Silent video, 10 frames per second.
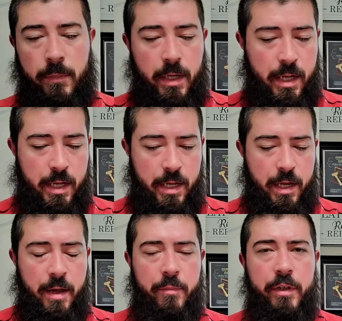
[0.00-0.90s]
uh,
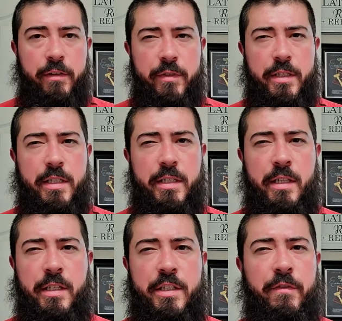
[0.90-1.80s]
I believe this is the
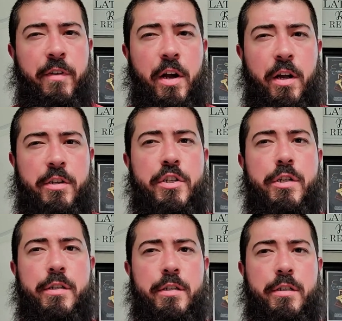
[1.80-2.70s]
Savage
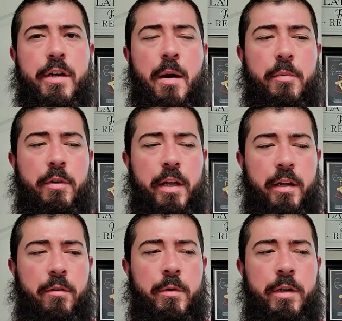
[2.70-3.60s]

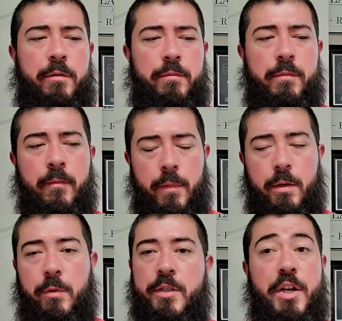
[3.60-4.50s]
Doppelganger one,
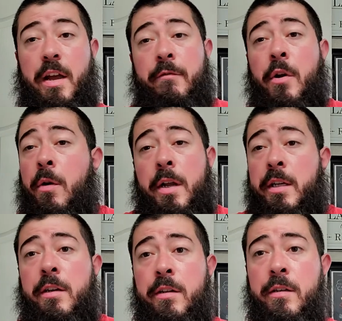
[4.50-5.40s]
which I have no
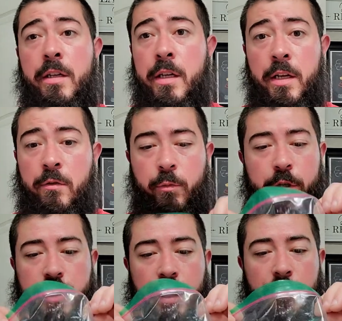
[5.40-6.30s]
idea
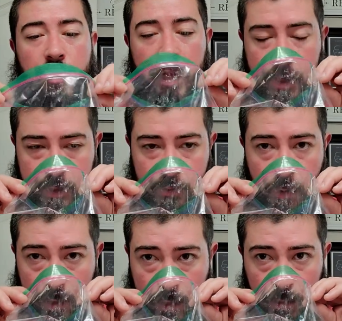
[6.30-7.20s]
which label that is,
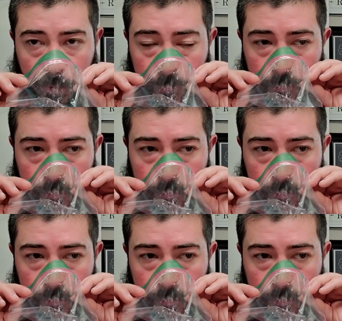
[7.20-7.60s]
what color.